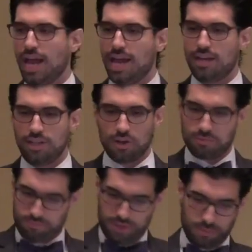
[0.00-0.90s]
And, you
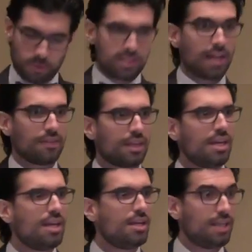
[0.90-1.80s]
know, they'll present the
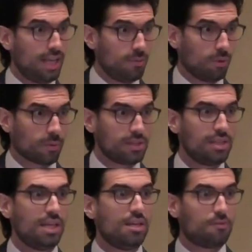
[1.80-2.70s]
kid, kid will
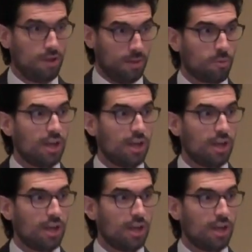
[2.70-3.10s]
receive,